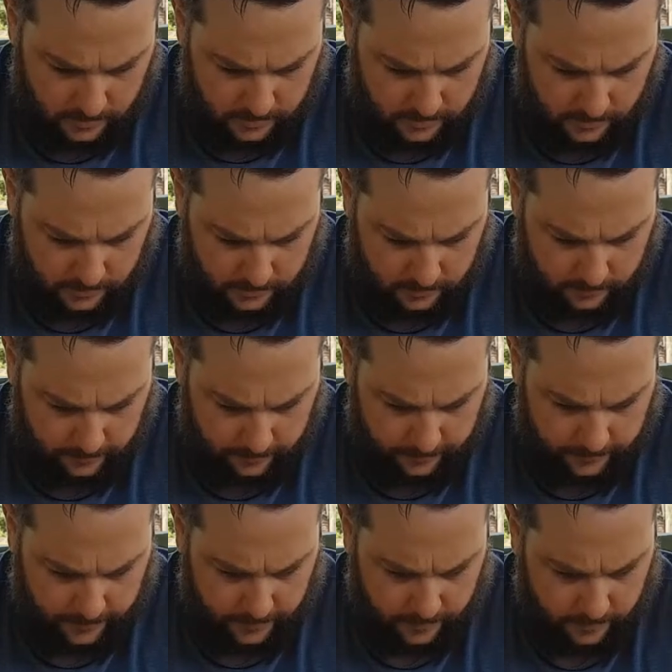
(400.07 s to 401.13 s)
Doesn't
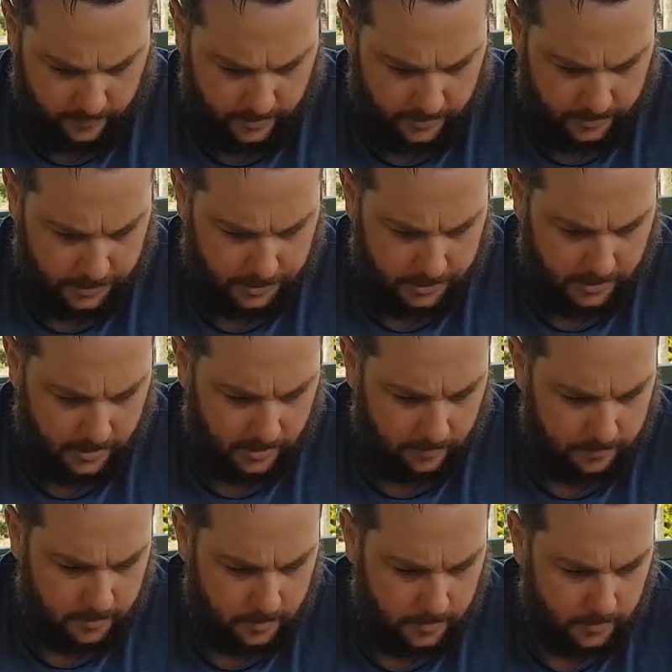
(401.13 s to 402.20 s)
feel that sharp,
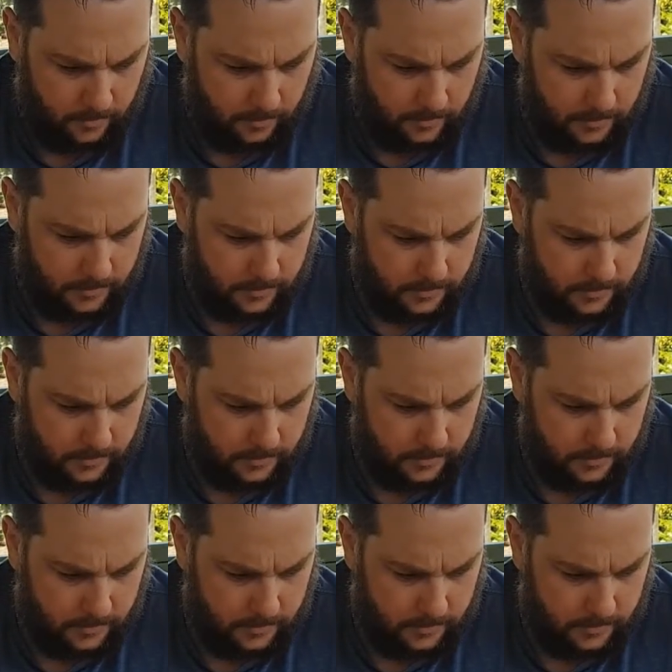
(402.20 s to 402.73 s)
to be honest.